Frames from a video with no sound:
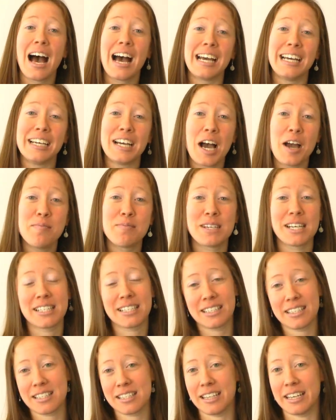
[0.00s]
Hi, I'm
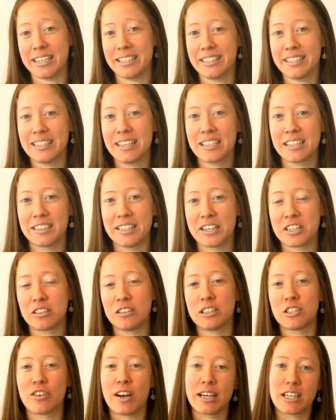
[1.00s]
Jessica Slayton,
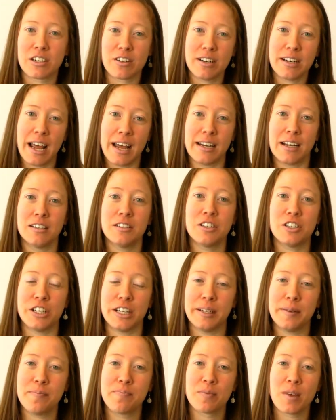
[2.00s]
Clinical Director at
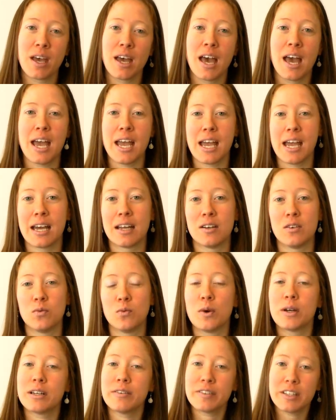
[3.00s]
NLG, and
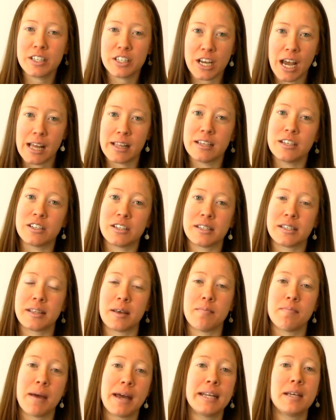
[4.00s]
one of the challenges
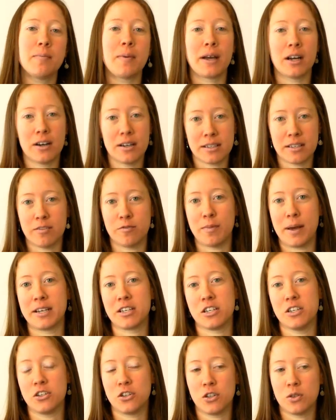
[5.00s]
that many parents have
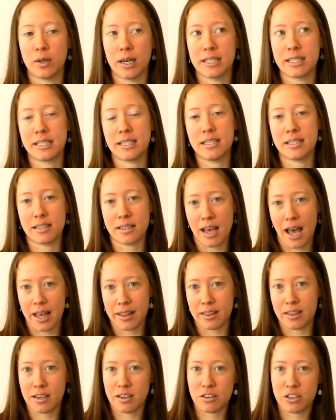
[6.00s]
mentioned to us is
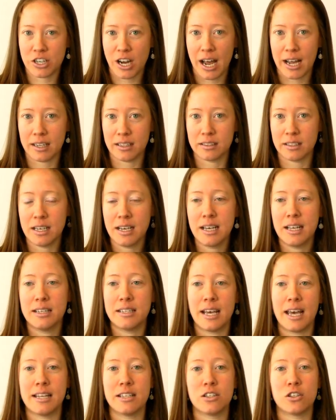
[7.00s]
that their child
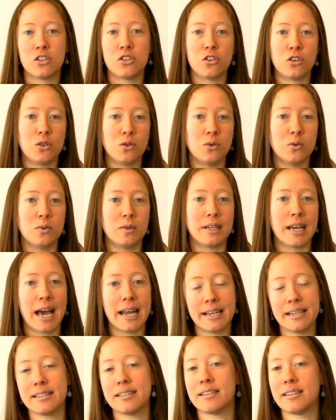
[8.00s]
tends to
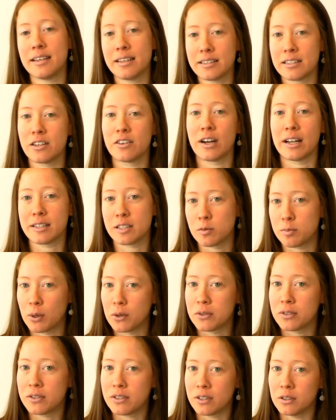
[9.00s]
get into things they're not
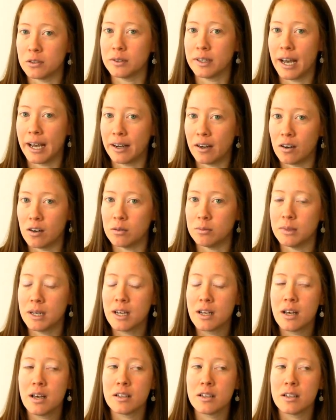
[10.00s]
supposed to at home.